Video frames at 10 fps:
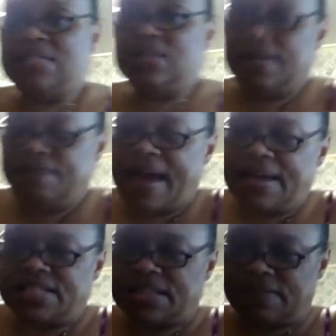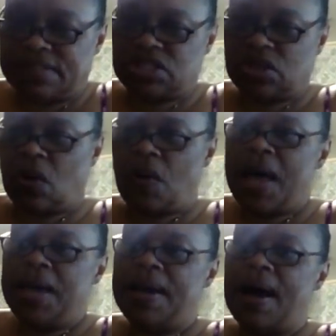took advantage of it. So
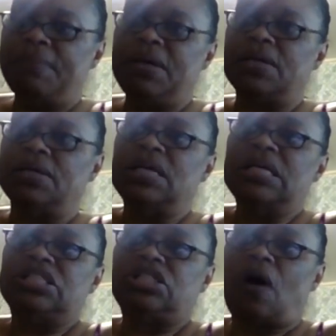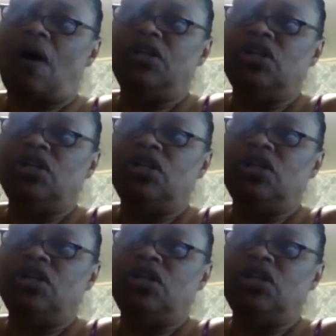now I'm gonna start